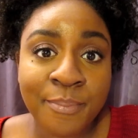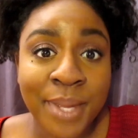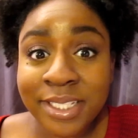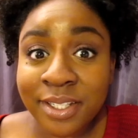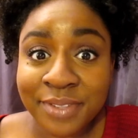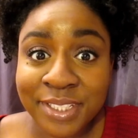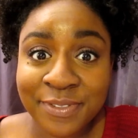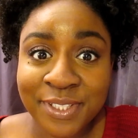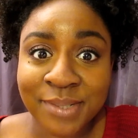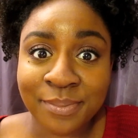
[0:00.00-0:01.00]
Based off this
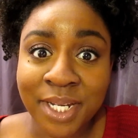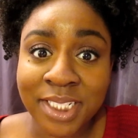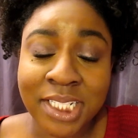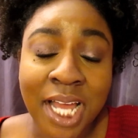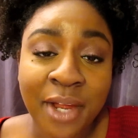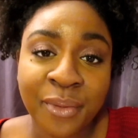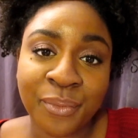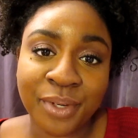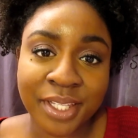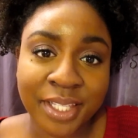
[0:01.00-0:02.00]
first impression, I
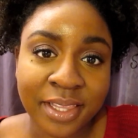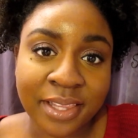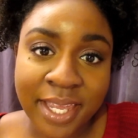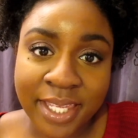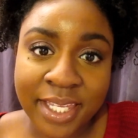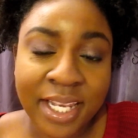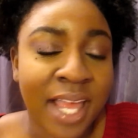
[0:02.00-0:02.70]
really like it.